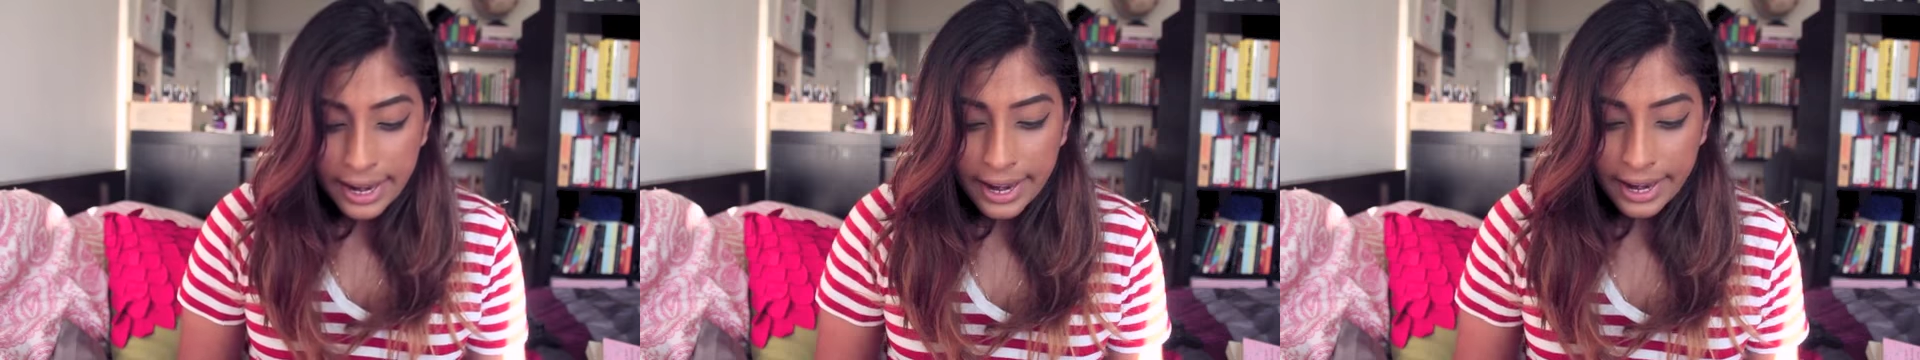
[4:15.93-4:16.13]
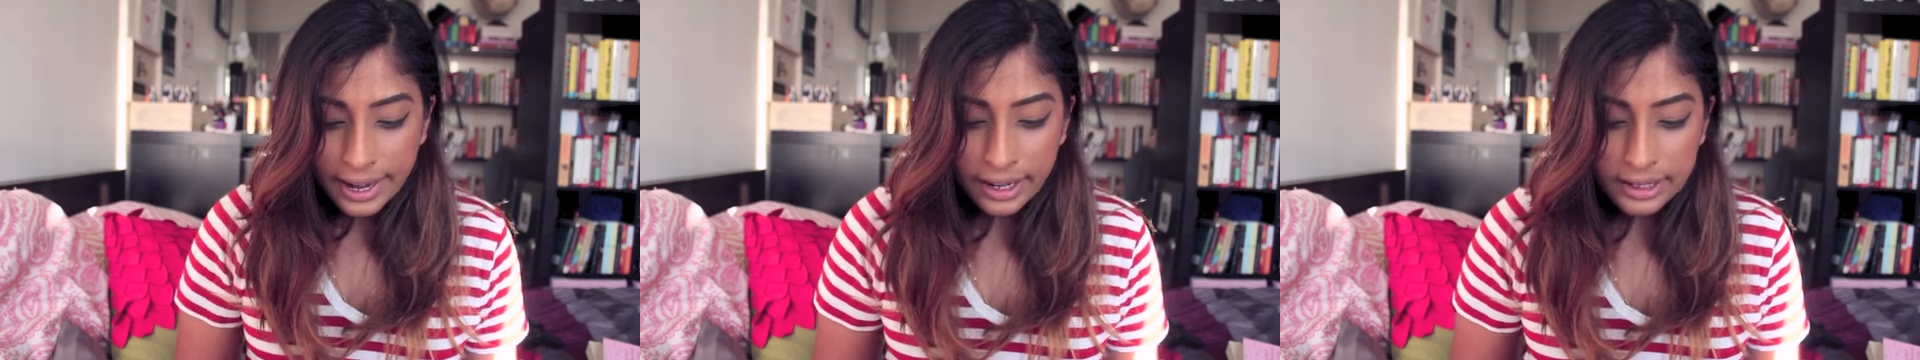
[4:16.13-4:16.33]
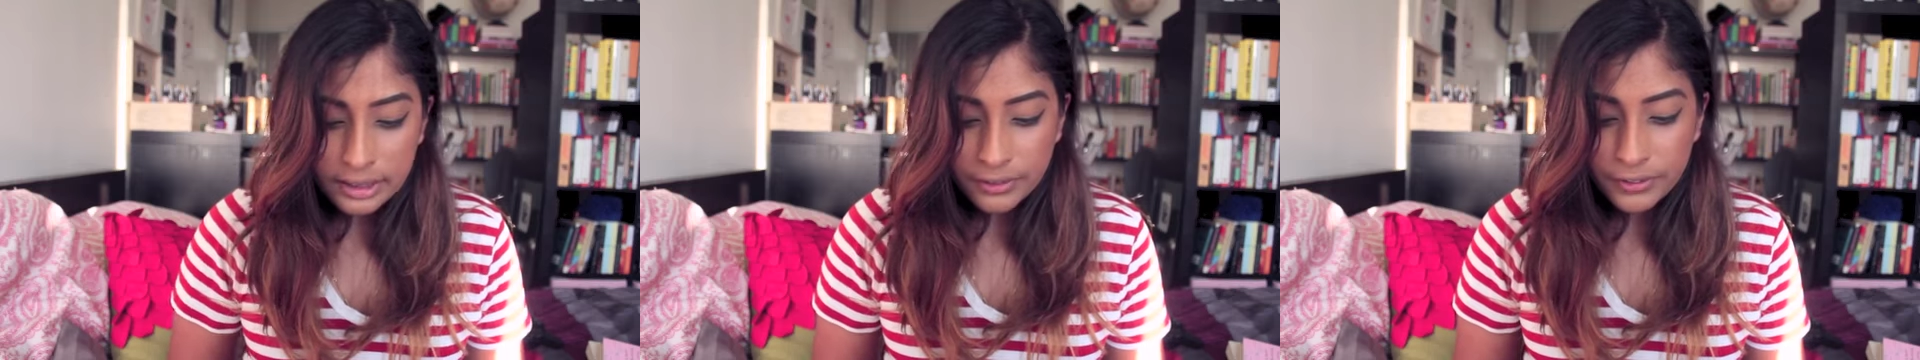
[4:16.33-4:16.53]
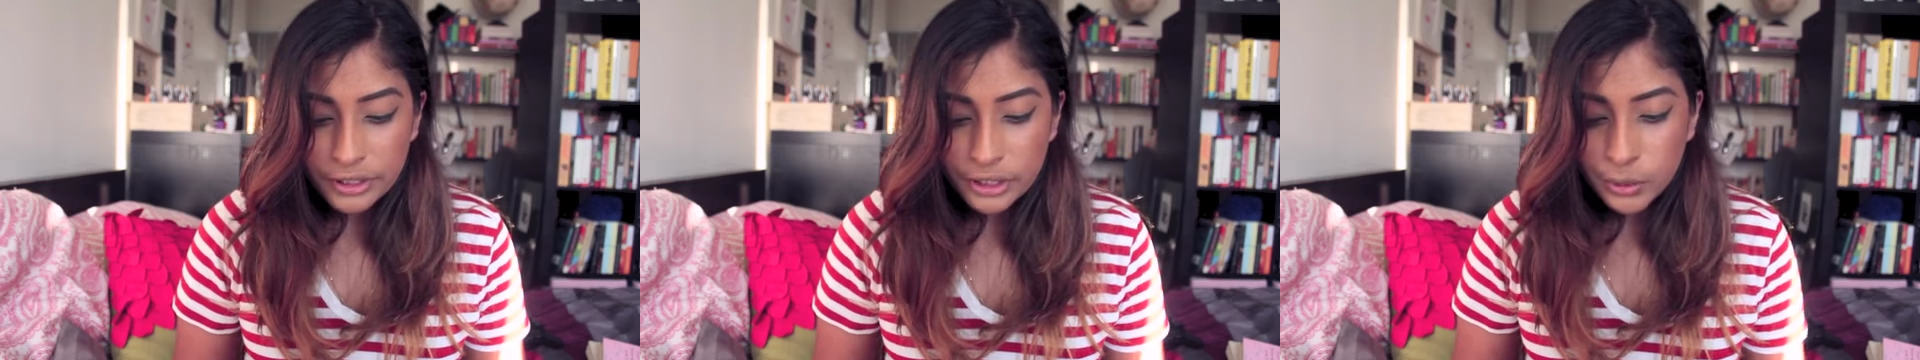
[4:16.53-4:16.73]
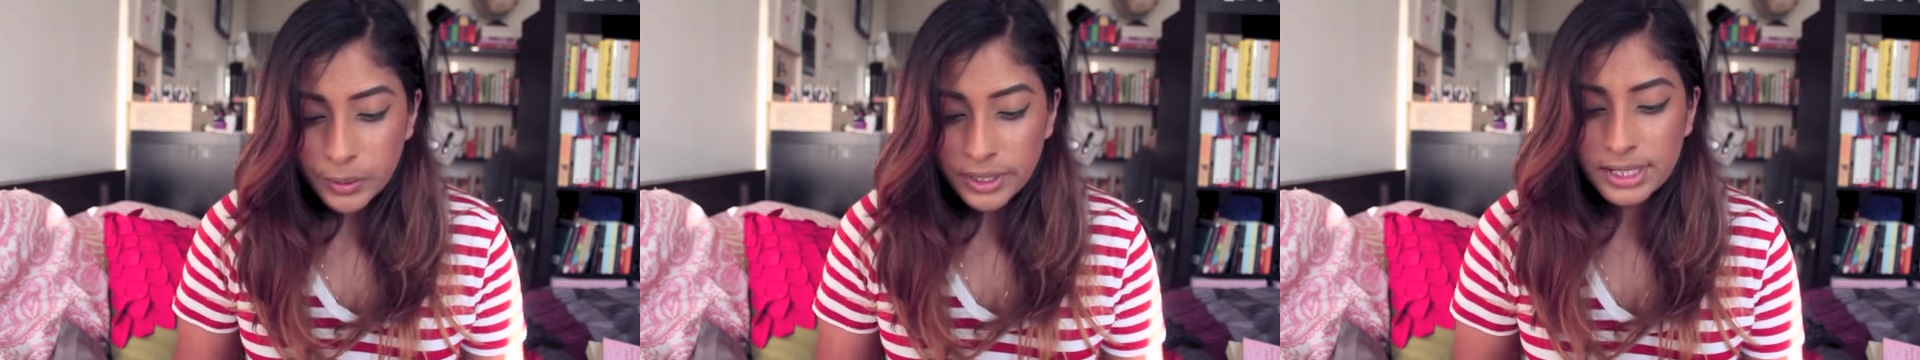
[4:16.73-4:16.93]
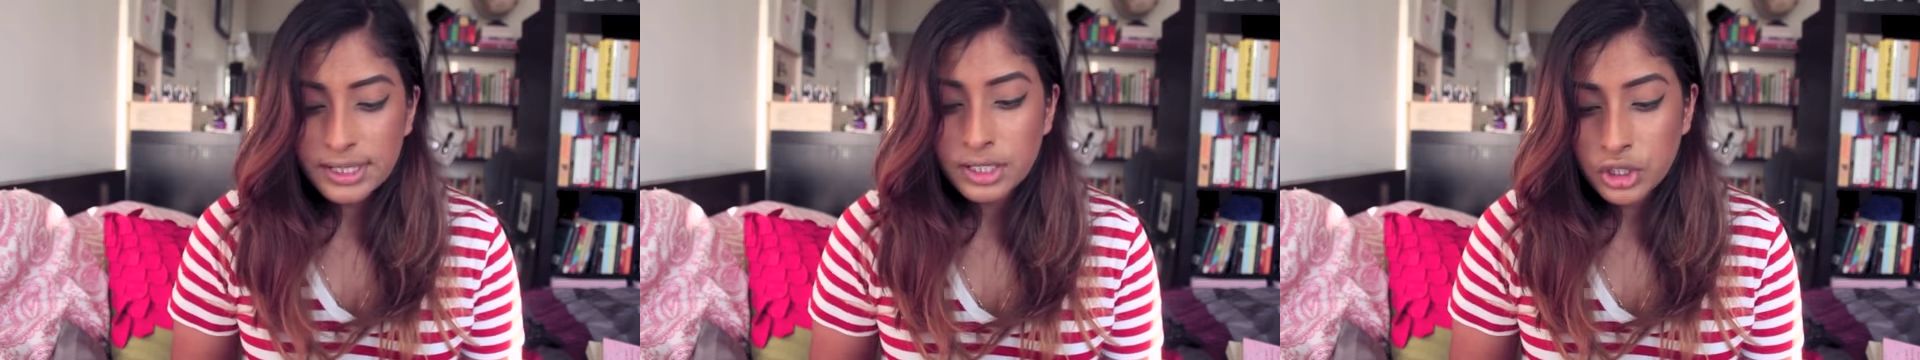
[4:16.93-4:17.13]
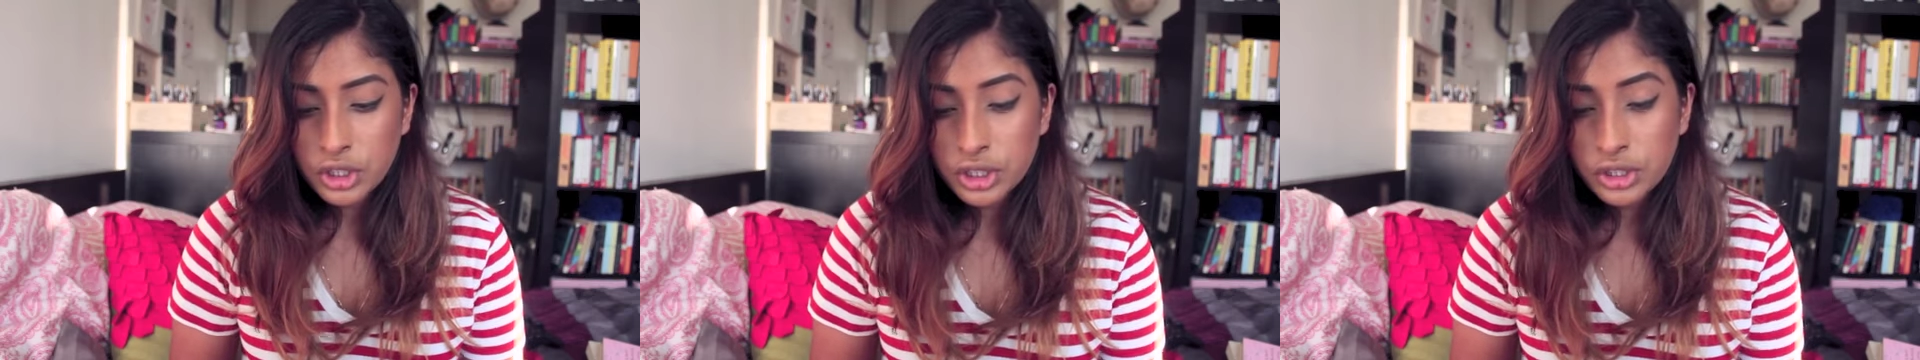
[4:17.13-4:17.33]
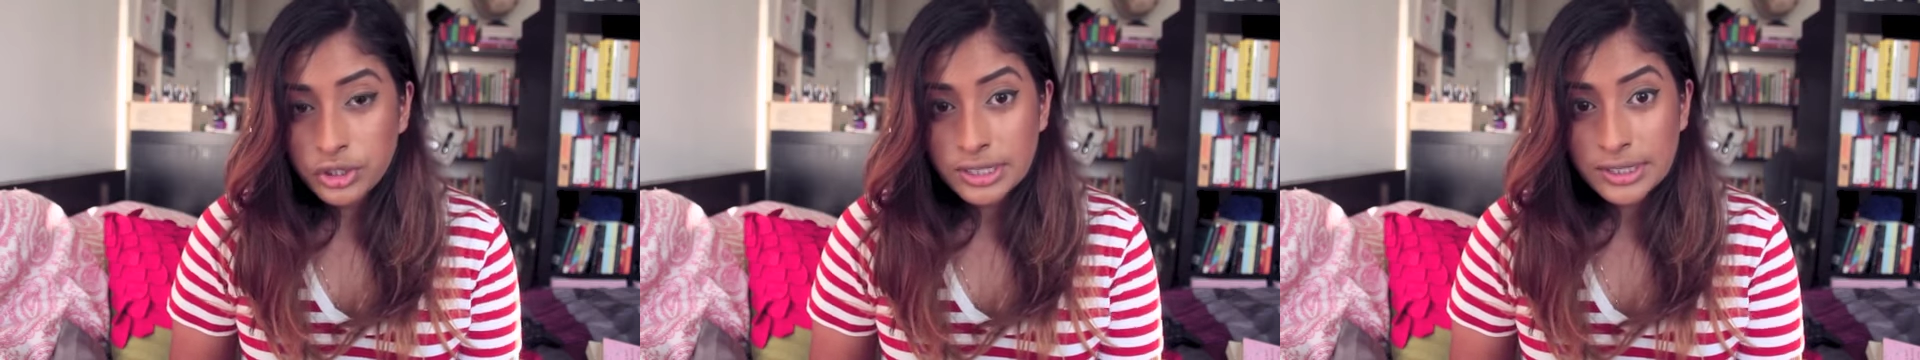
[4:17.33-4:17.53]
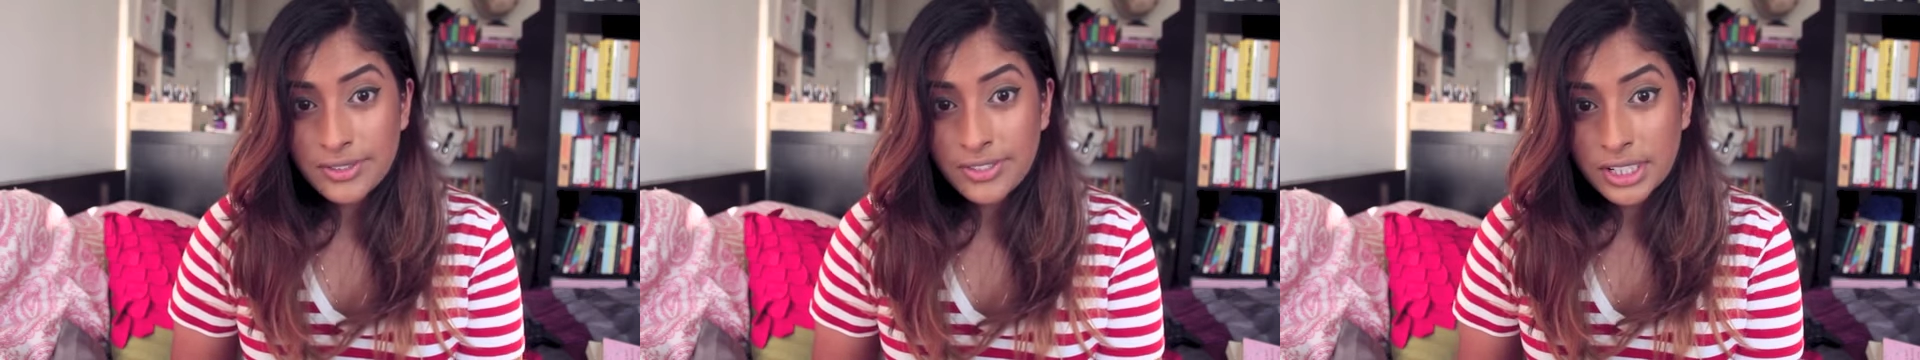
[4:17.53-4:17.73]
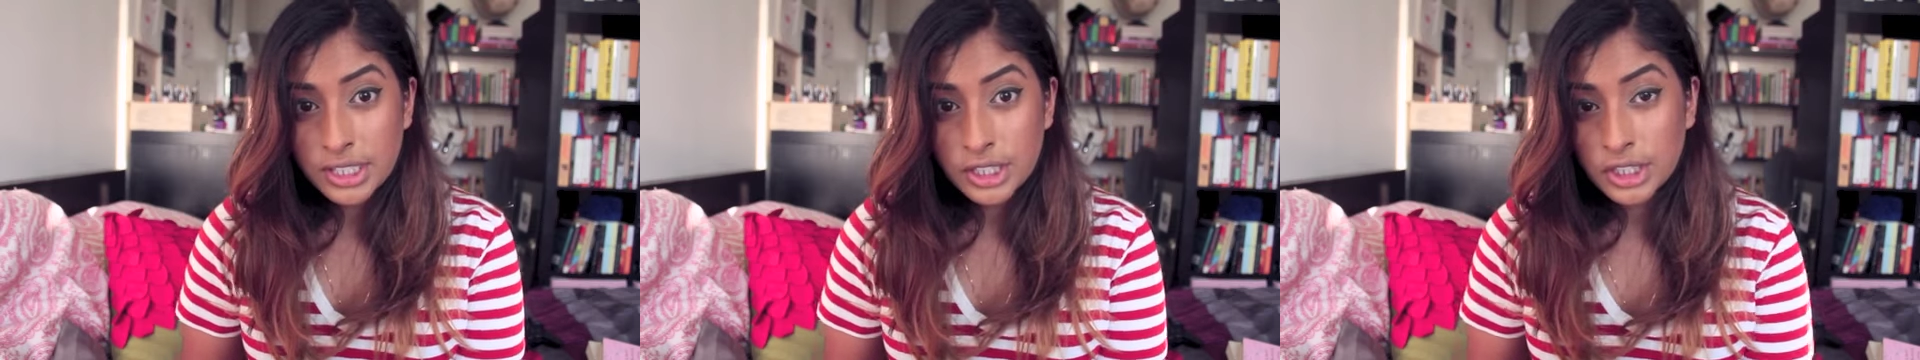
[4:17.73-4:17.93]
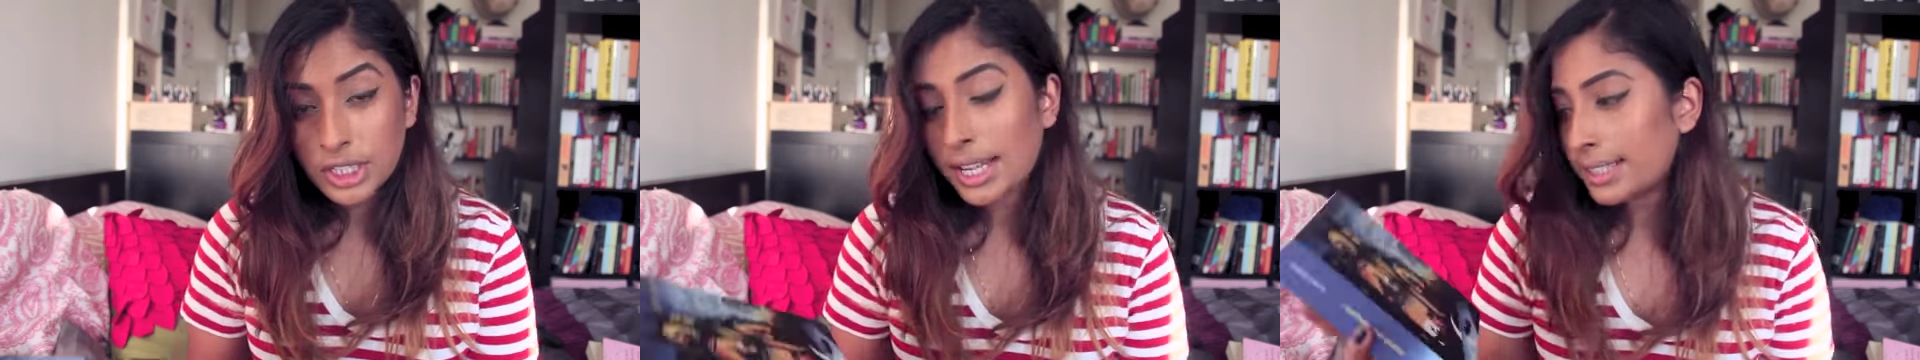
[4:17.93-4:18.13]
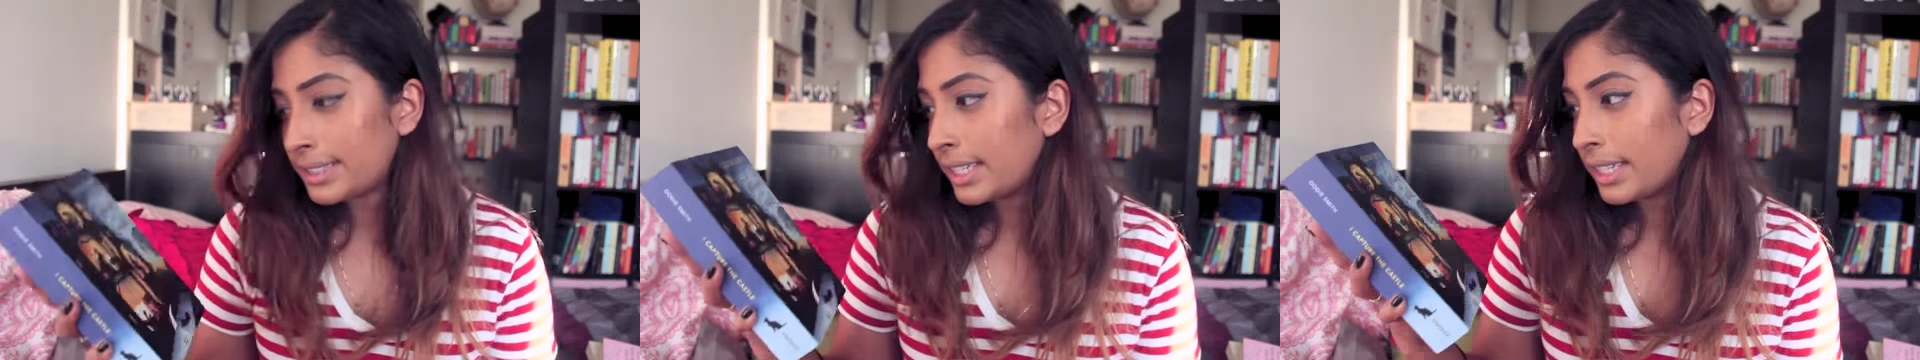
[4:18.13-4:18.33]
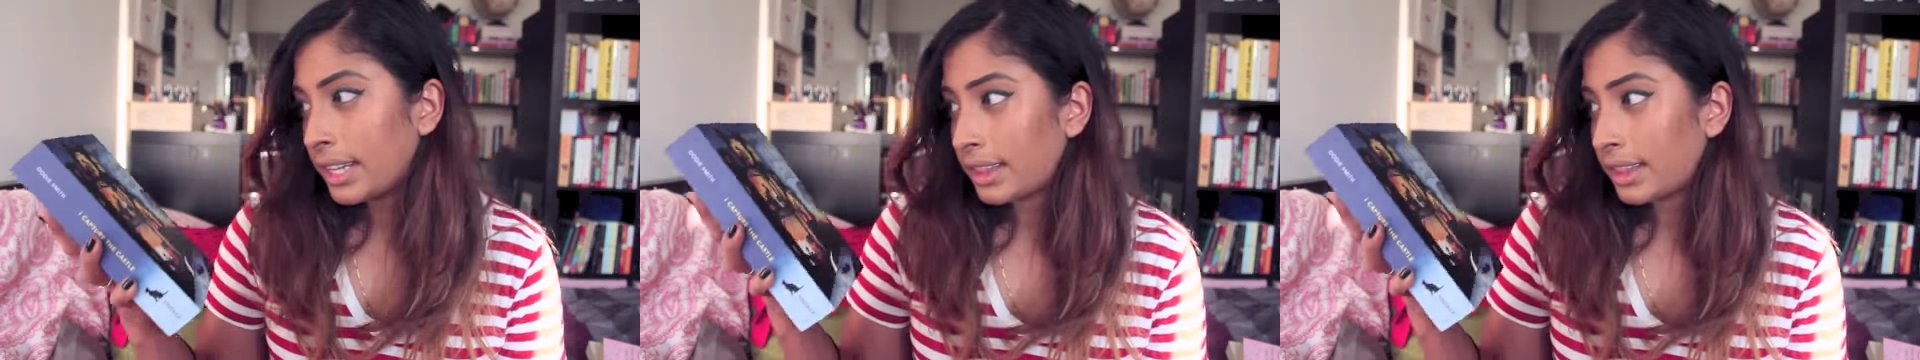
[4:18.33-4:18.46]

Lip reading: and the first one is a children's vintage classic,